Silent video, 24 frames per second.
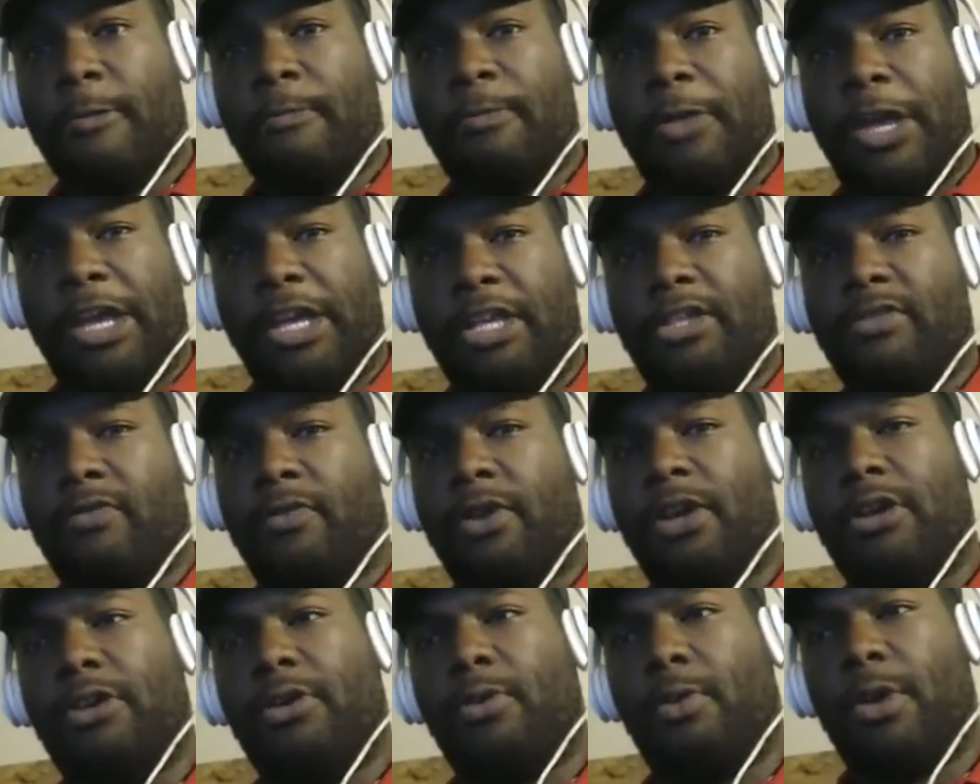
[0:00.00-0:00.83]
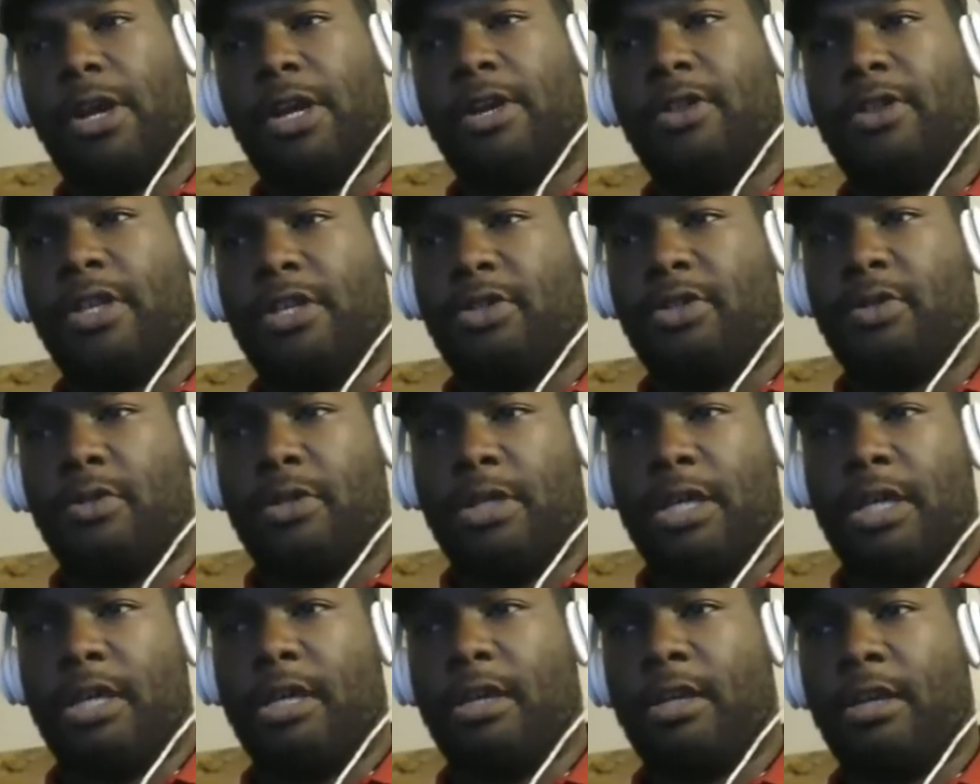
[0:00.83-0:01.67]
Like it's very rare that you
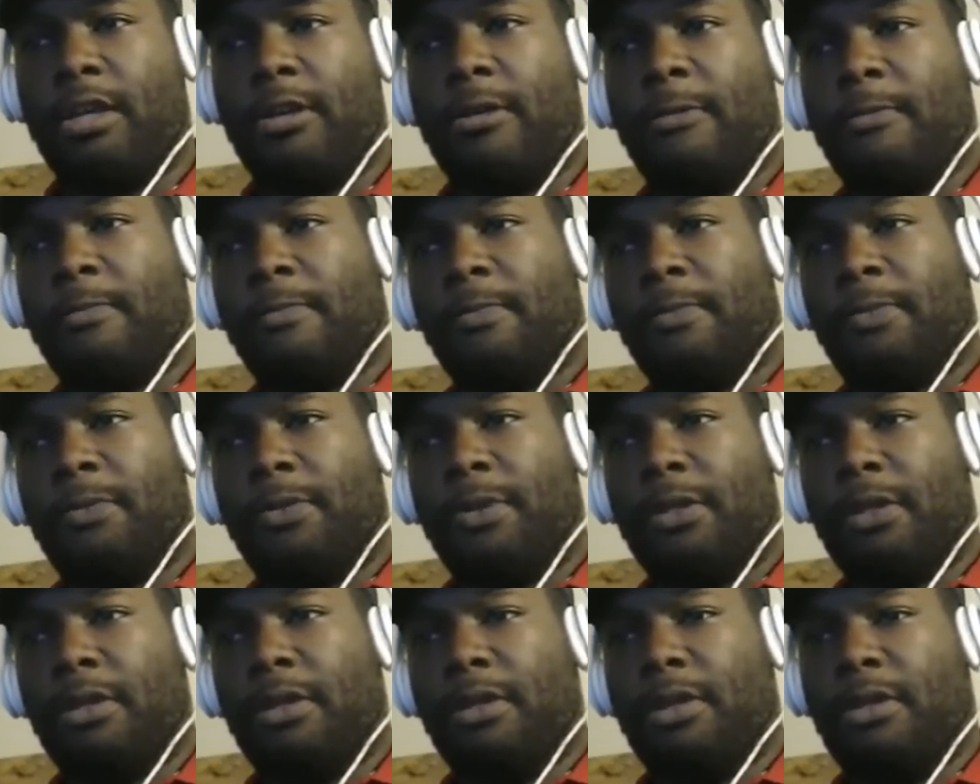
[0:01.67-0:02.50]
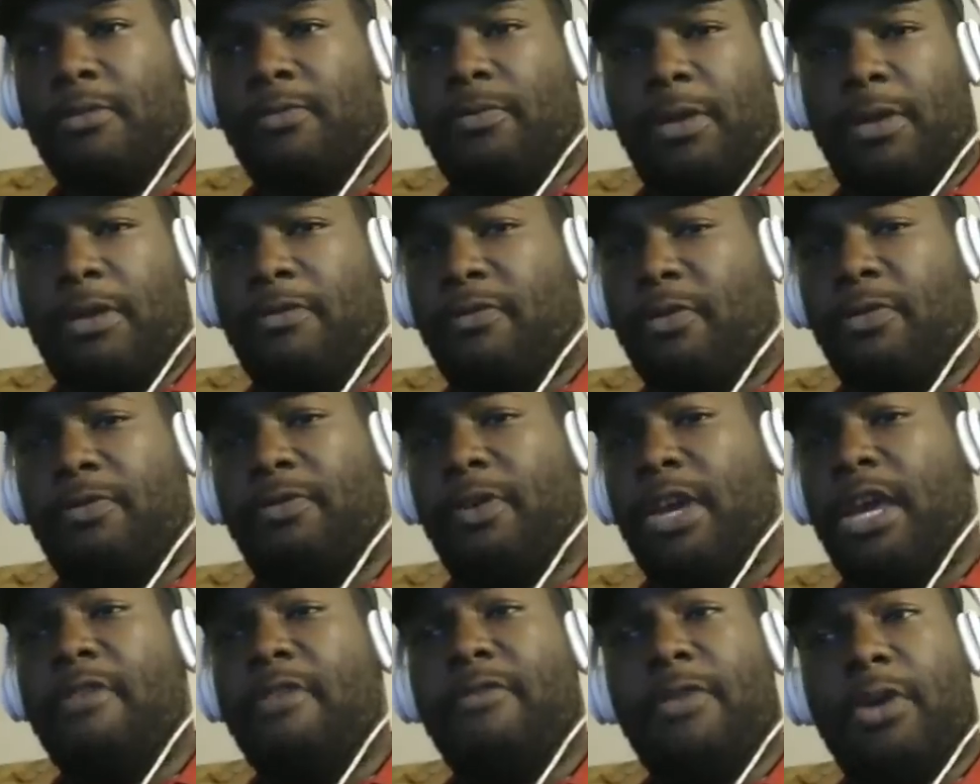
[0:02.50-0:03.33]
get, if you've
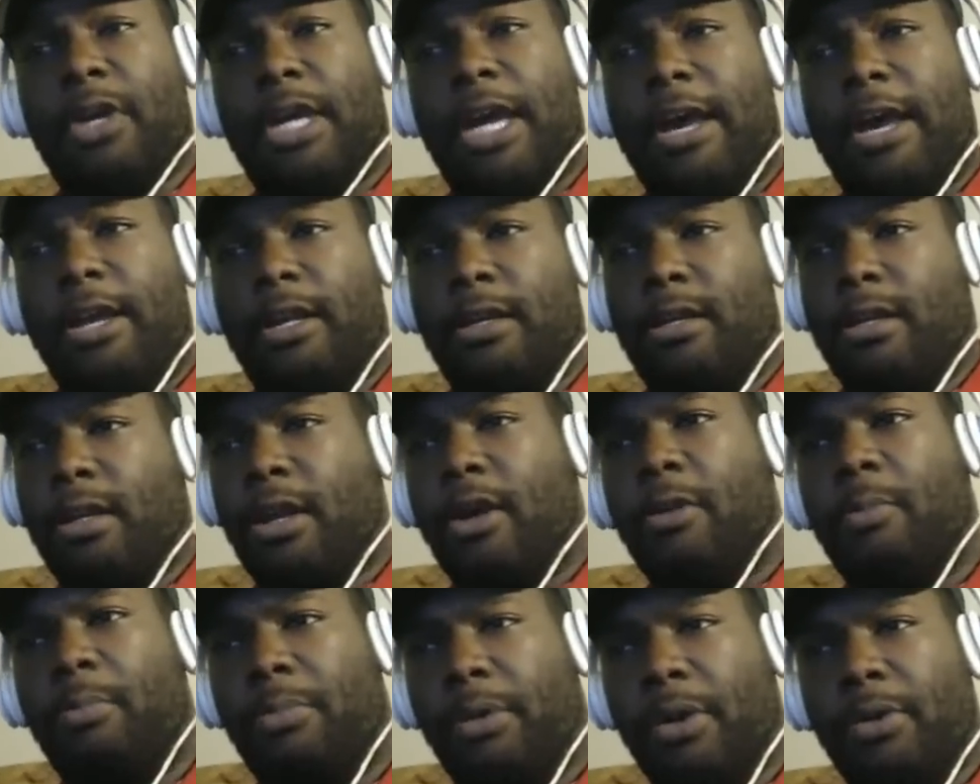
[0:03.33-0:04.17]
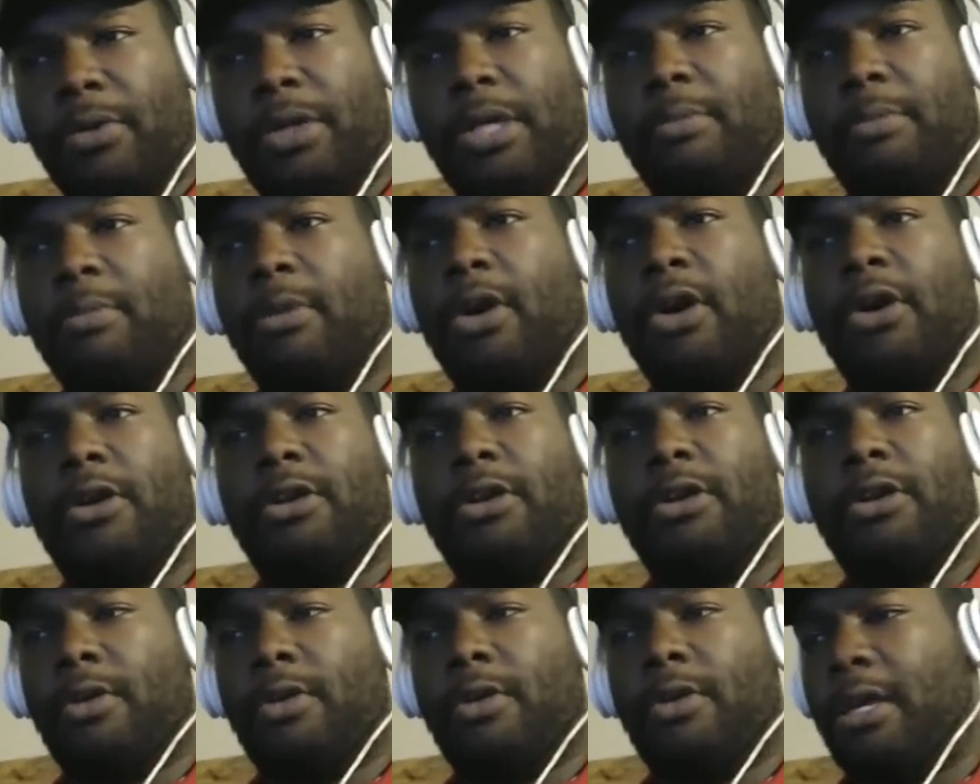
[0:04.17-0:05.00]
ever gotten a broken
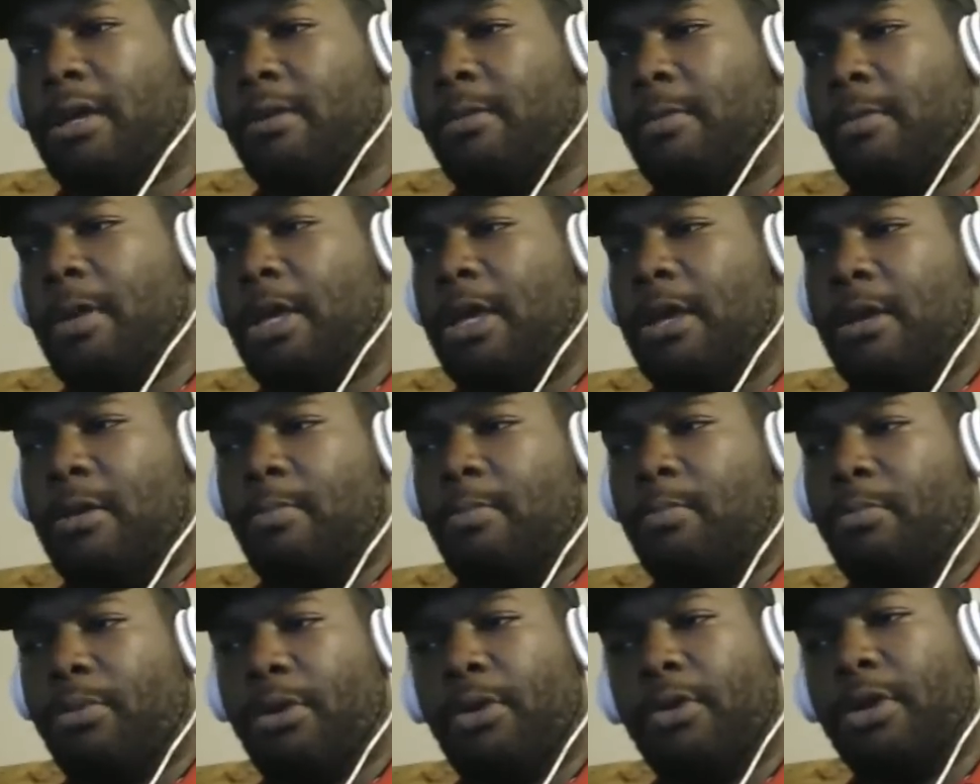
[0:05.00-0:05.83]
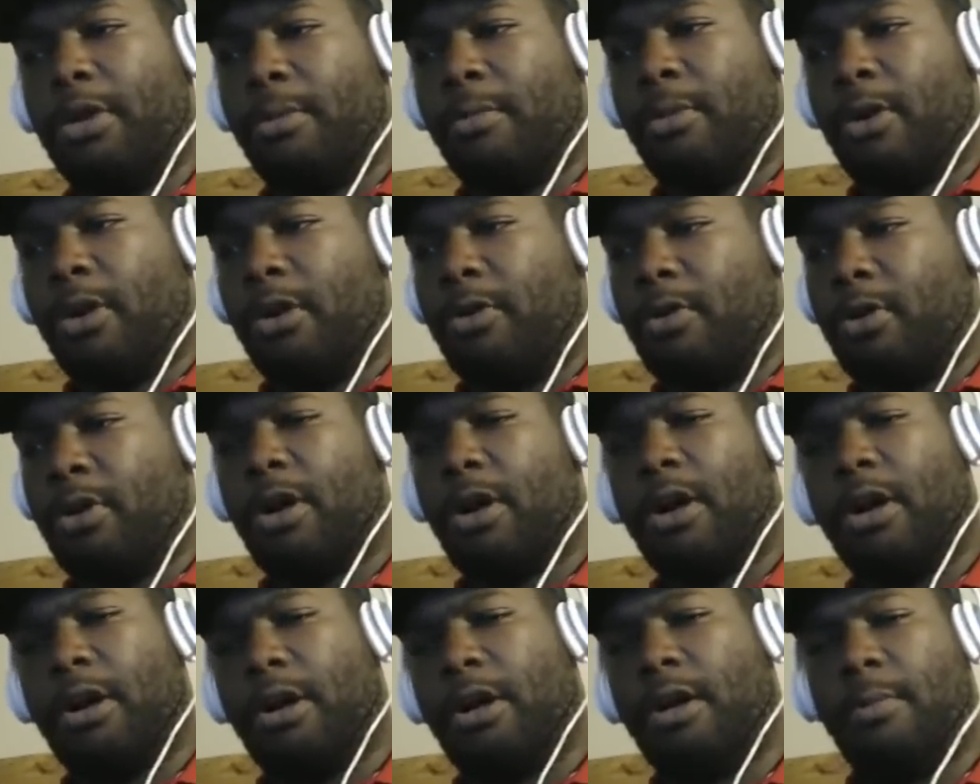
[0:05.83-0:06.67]
Mario game, a broken Mario
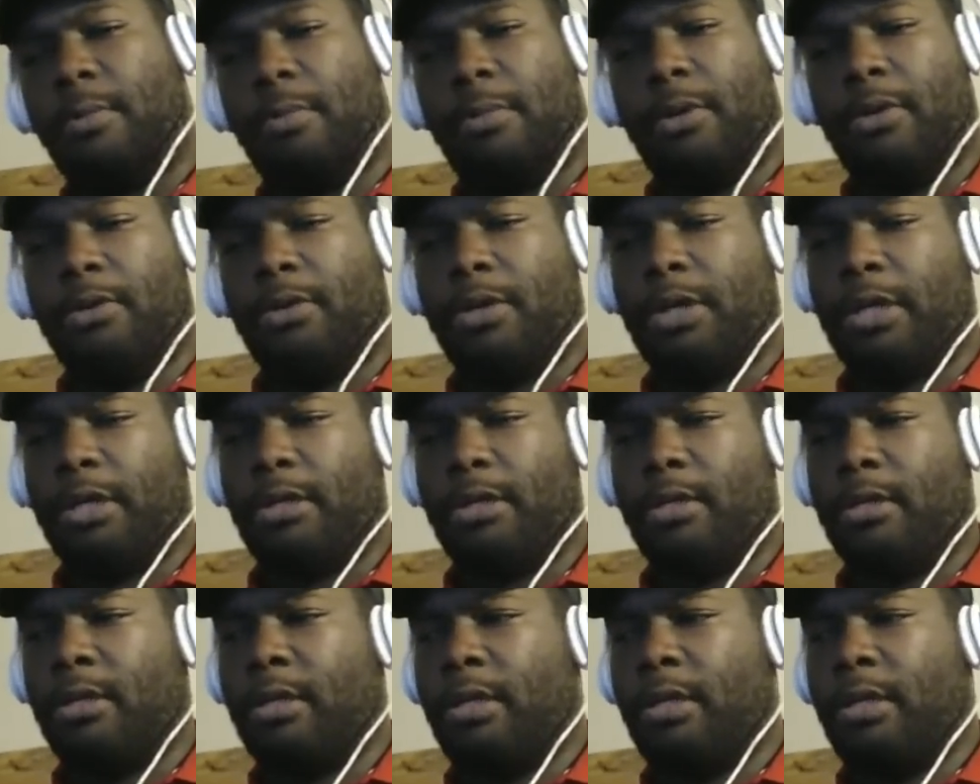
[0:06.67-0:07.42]
Kart, a broken